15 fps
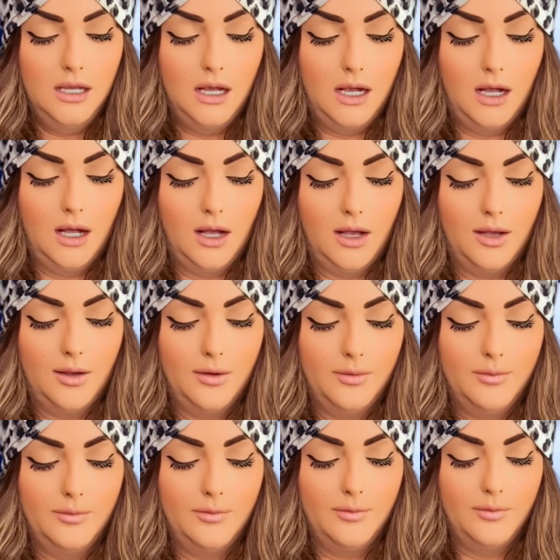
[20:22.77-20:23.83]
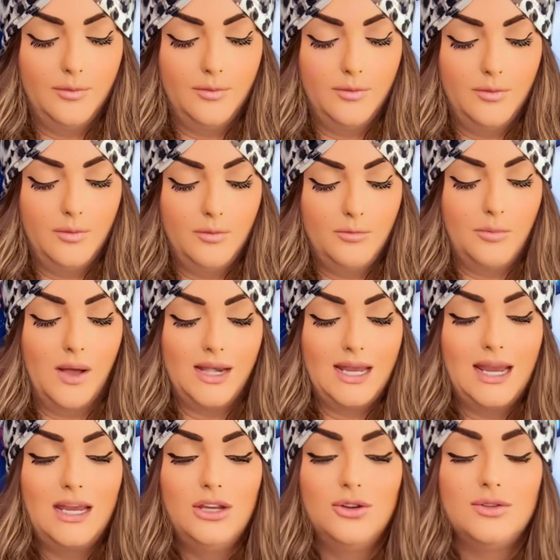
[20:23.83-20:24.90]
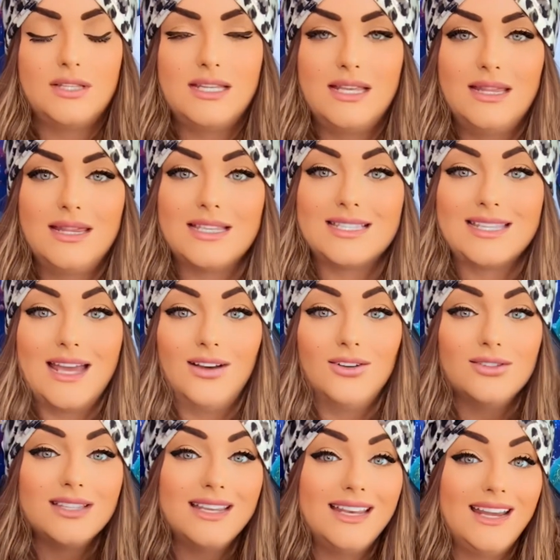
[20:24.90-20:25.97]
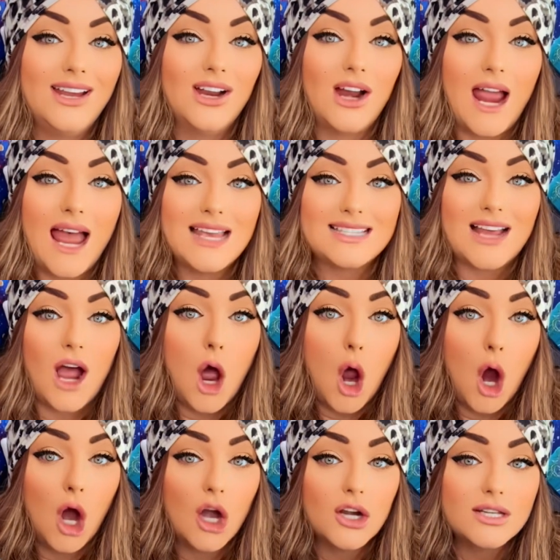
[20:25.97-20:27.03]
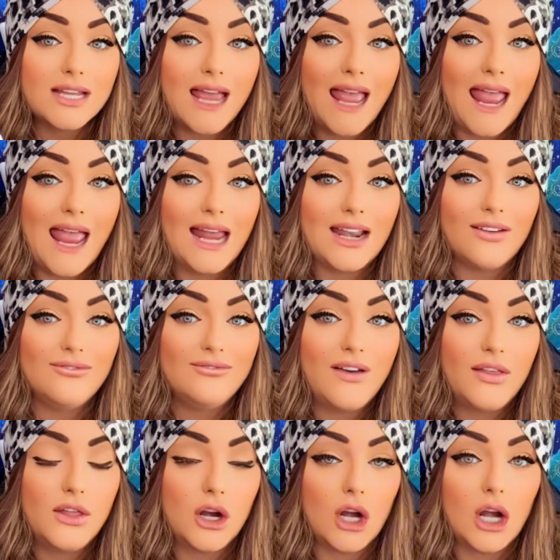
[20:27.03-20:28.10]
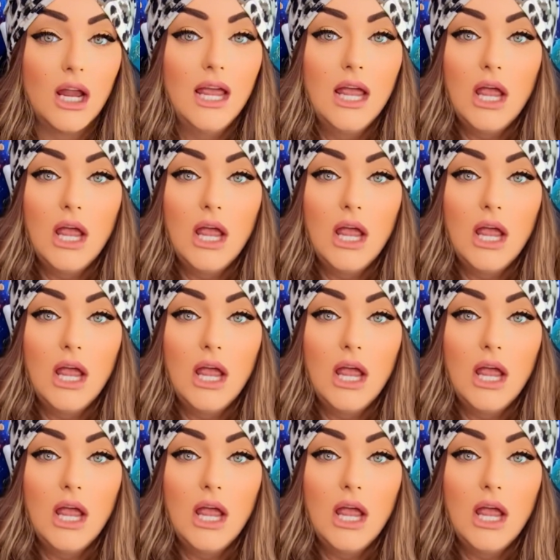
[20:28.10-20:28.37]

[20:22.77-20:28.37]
But you see, the skeleton here has a heart and a feather.